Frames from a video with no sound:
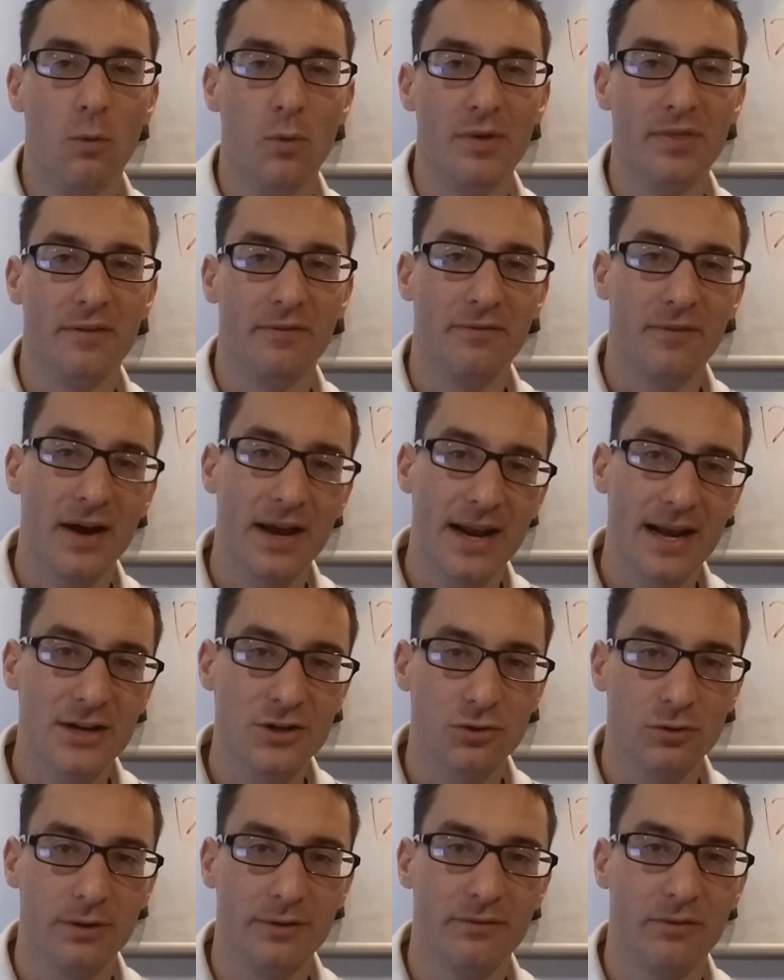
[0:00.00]
with the
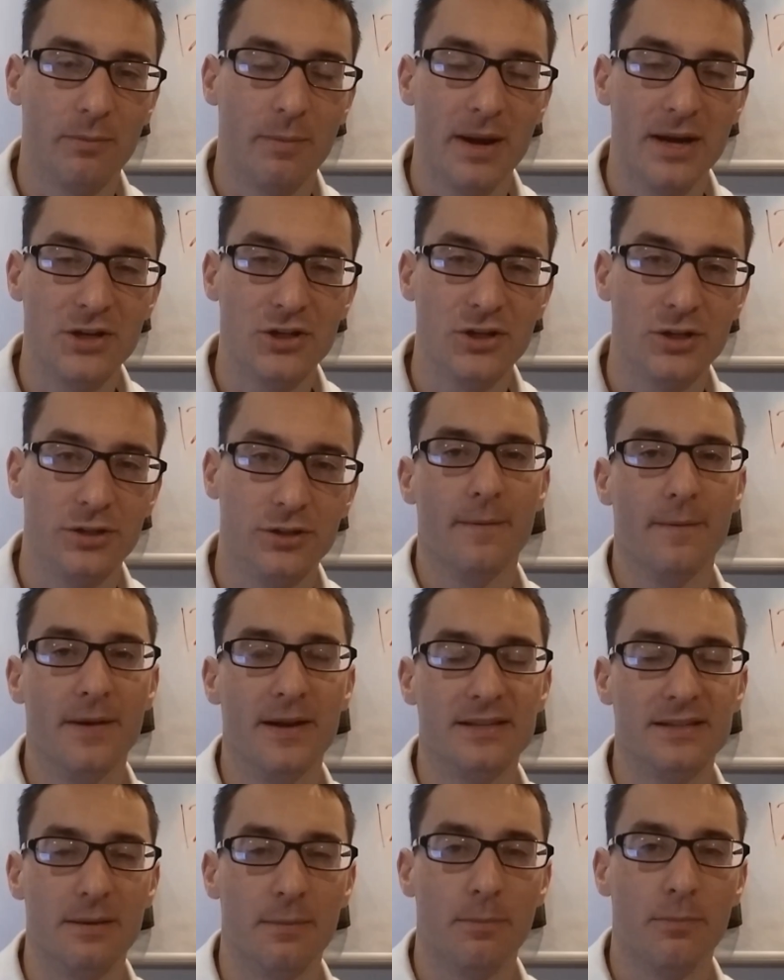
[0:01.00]
financial information,
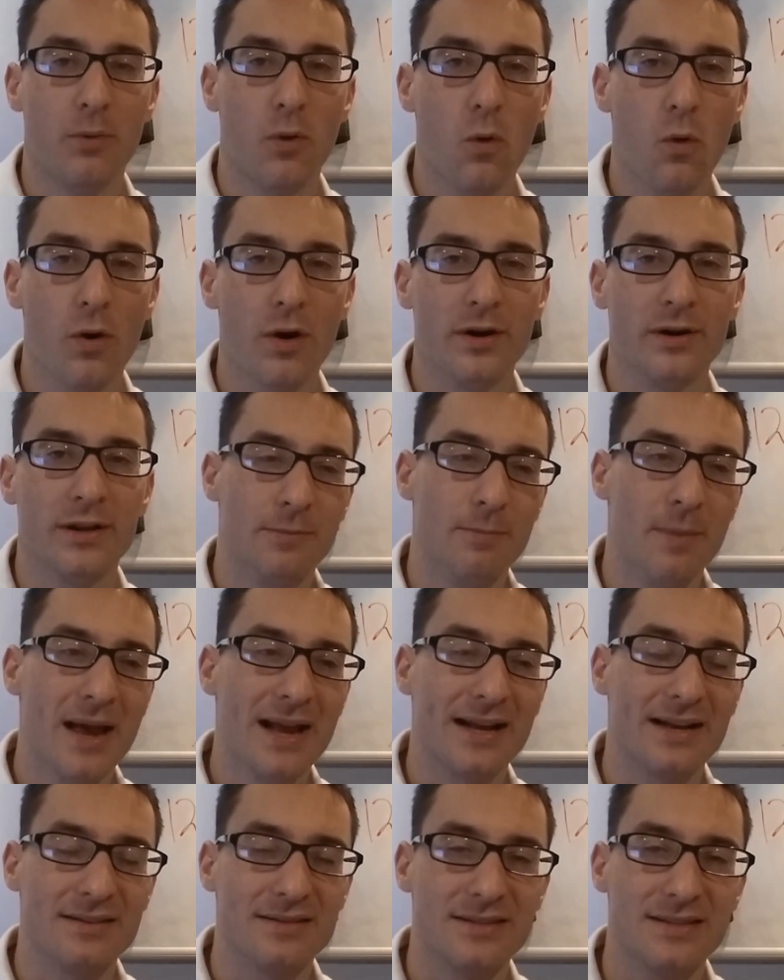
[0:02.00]
it's important to
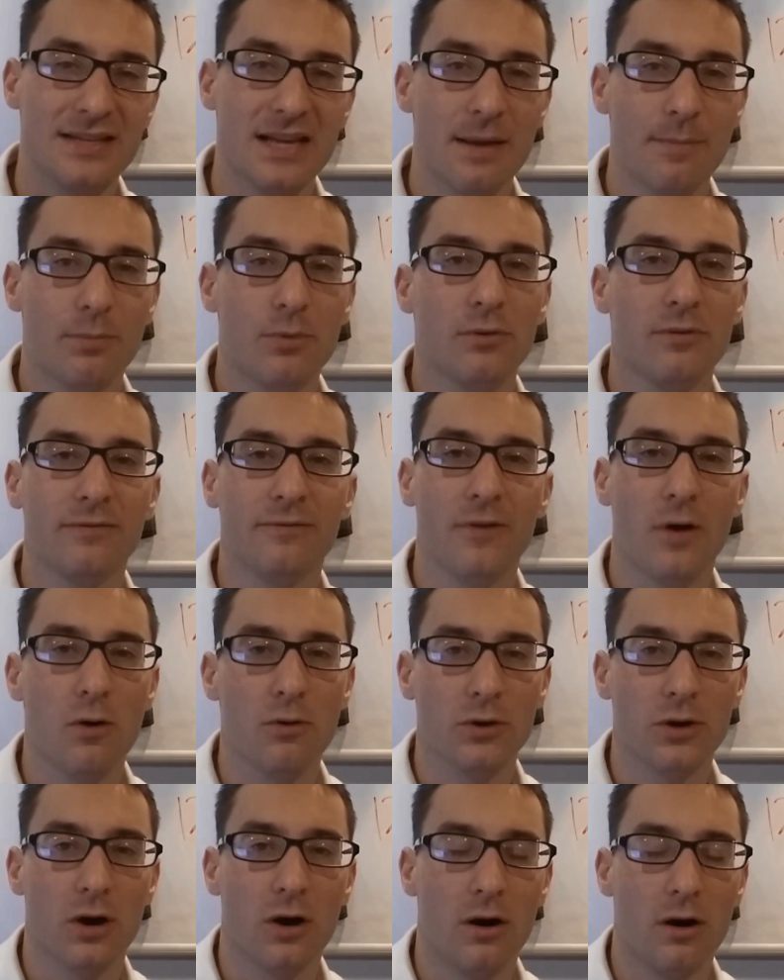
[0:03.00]
make a simple
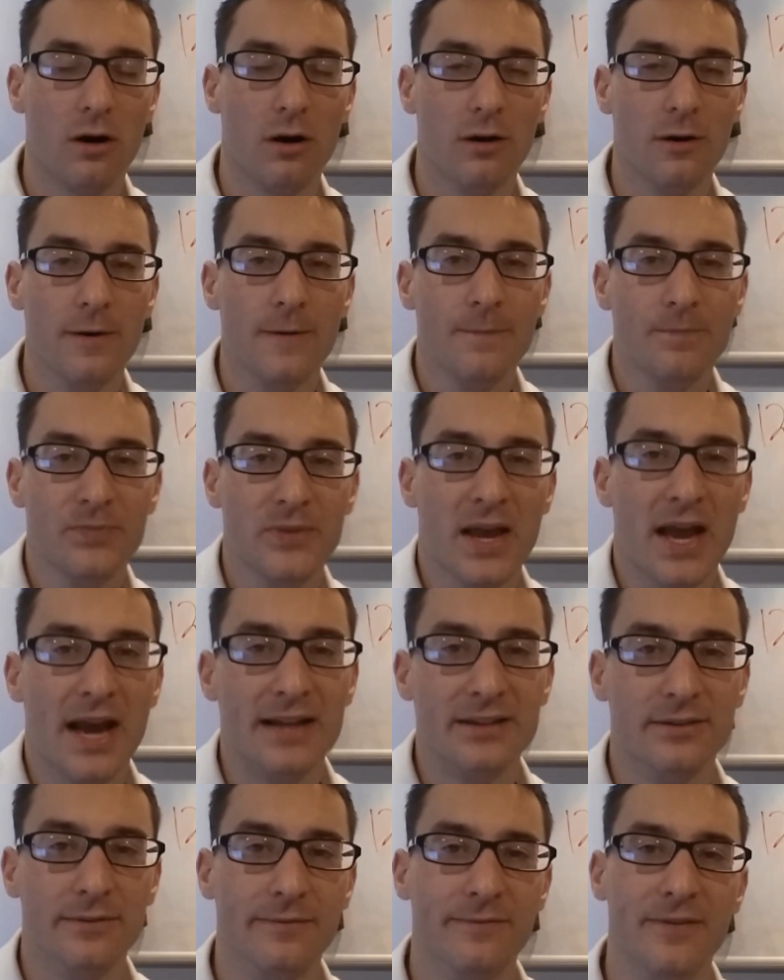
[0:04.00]
phone call
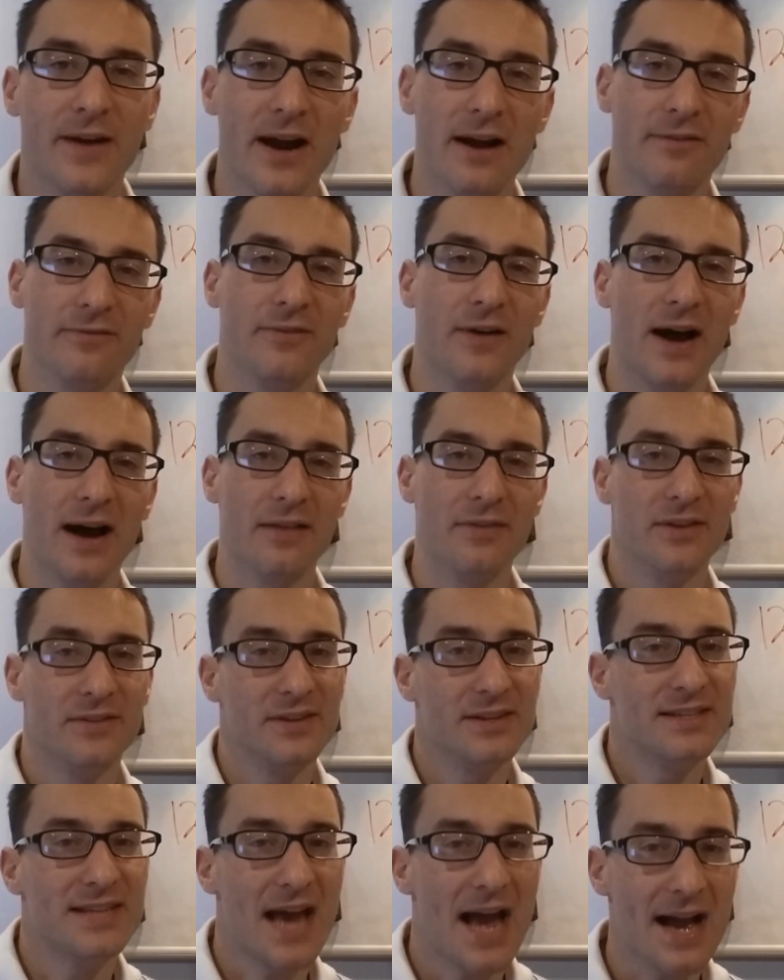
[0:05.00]
and to verify
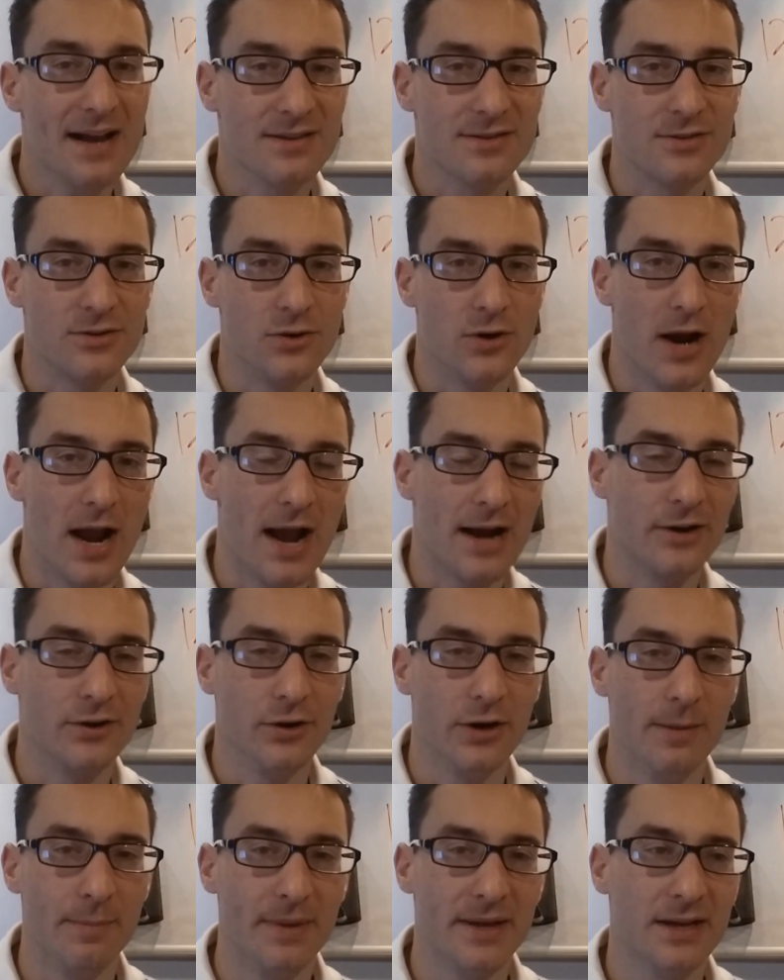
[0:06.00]
that the taxes are
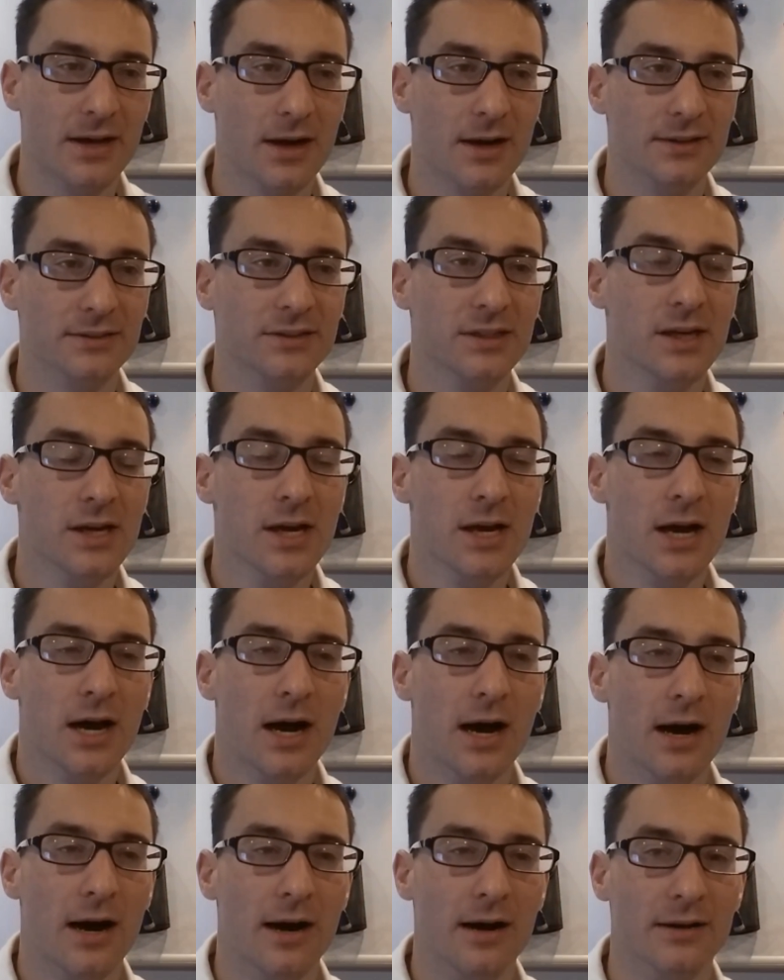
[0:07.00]
accurate, because
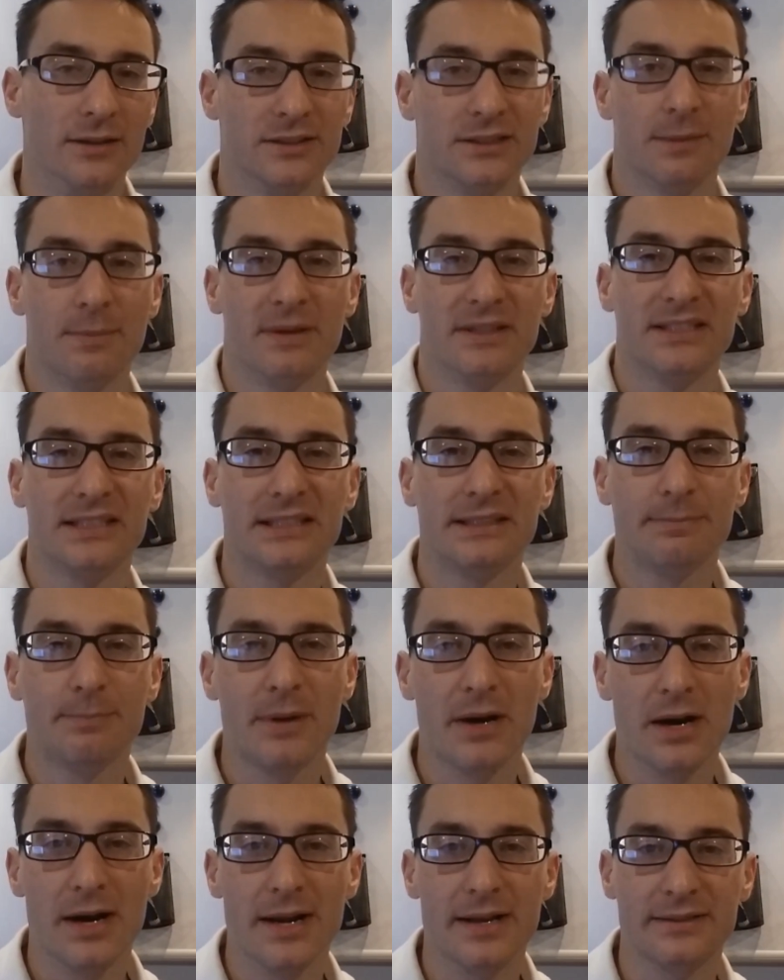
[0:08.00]
some
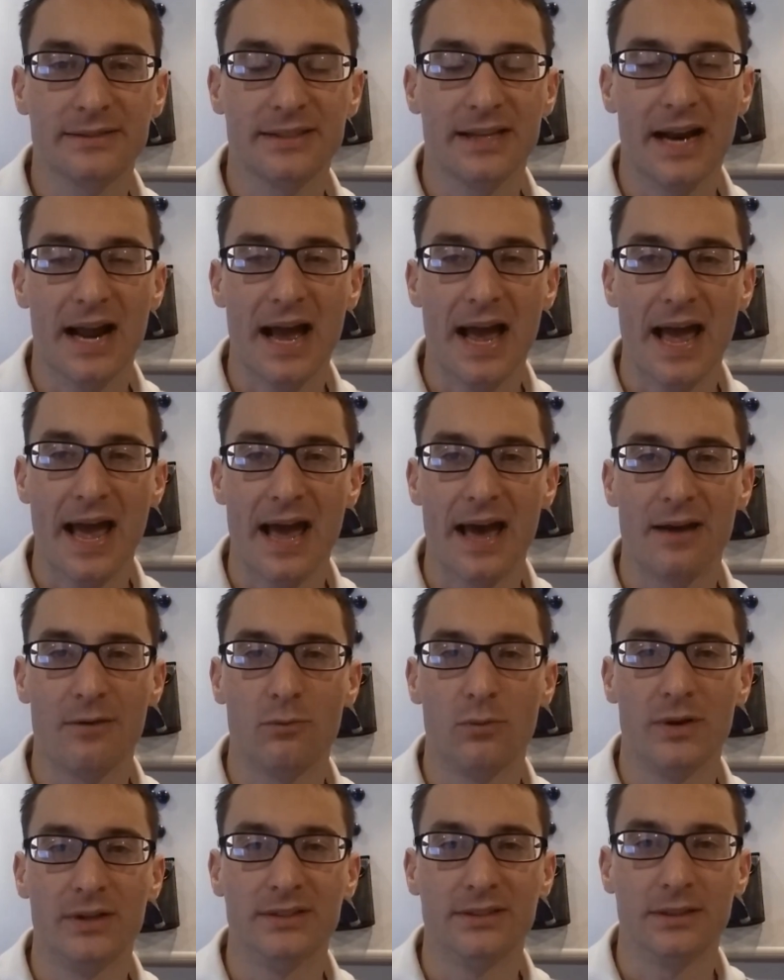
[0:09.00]
experience that I
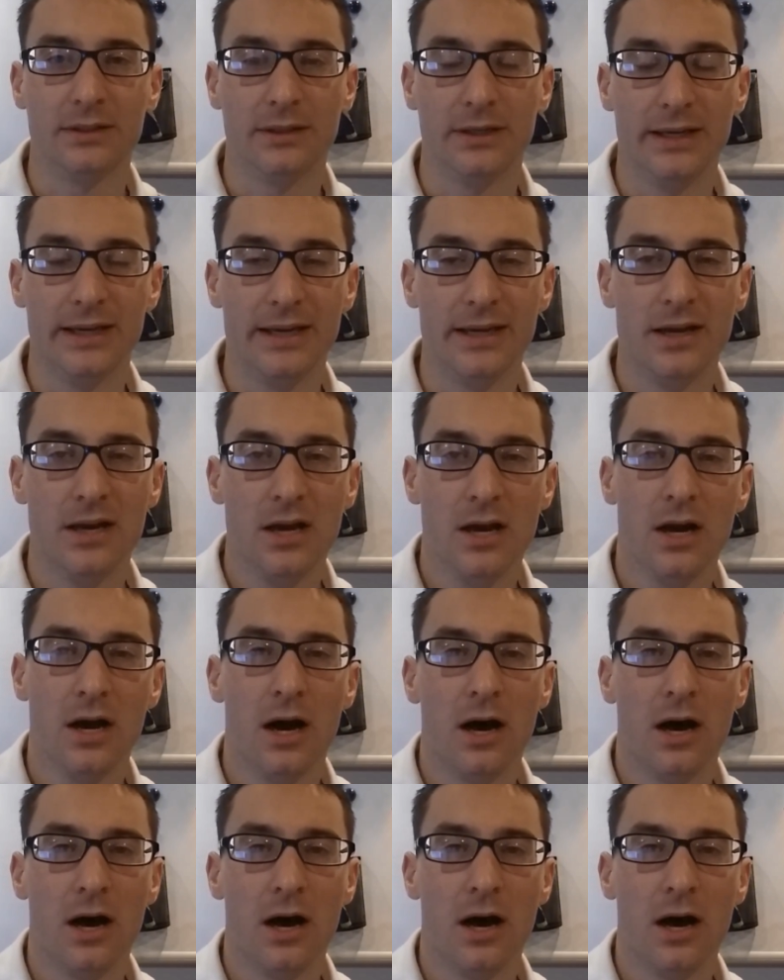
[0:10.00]
had recently